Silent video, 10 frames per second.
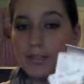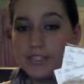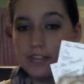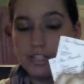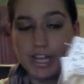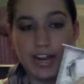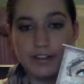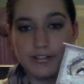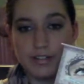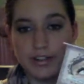these little
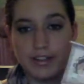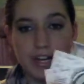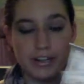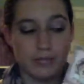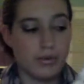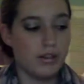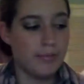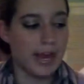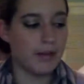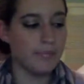shadows are in there, and you
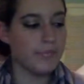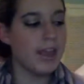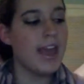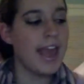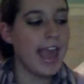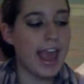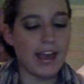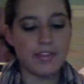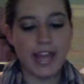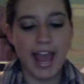pull them out.
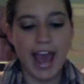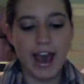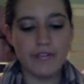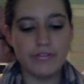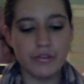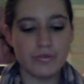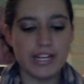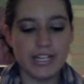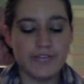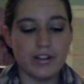And they have
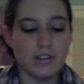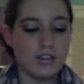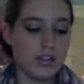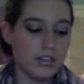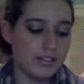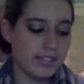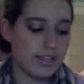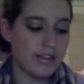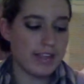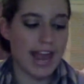3 different
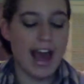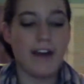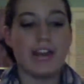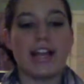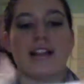looks. They have